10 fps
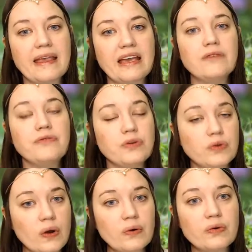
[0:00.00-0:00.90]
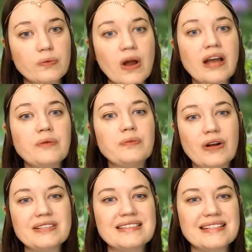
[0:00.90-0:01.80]
if you know the right
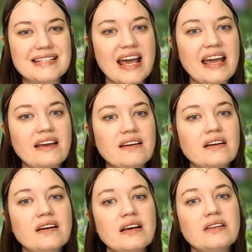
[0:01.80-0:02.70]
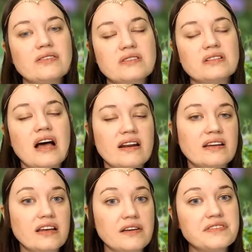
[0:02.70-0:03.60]
ones to take, there's a lot of
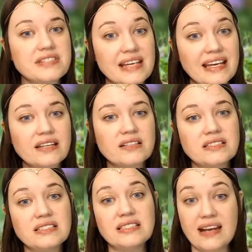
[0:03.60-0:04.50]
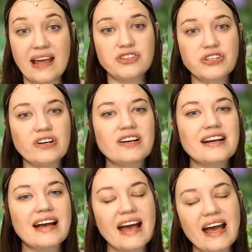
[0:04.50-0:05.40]
gifts in nature,
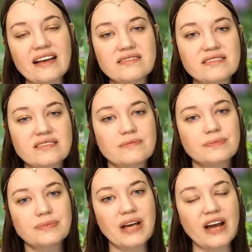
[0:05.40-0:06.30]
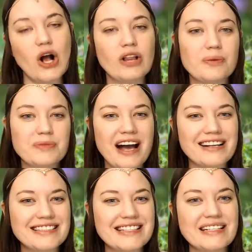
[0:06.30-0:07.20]
as I call them,
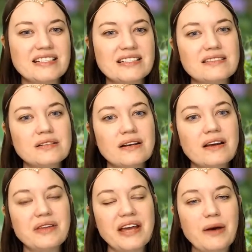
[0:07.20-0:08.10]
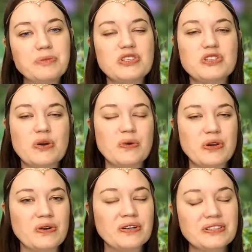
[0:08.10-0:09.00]
God keys. They help to show
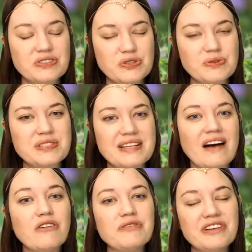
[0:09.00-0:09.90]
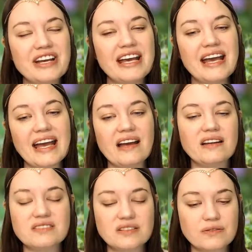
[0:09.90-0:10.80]
your true self
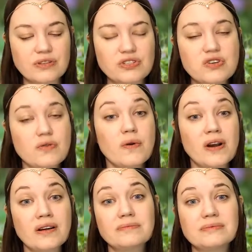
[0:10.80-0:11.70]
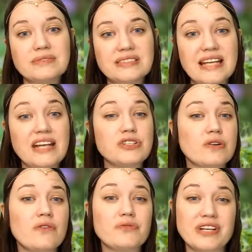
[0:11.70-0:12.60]
and the truer
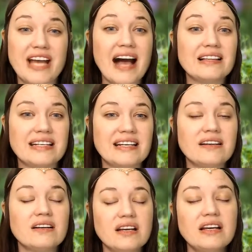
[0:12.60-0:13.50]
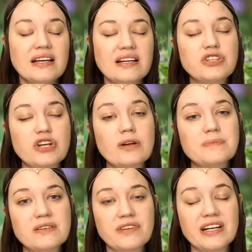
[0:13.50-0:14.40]
nature of reality in
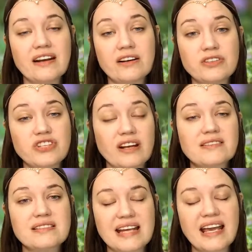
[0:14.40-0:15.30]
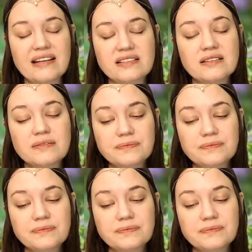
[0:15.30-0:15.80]
terms of an energetic state.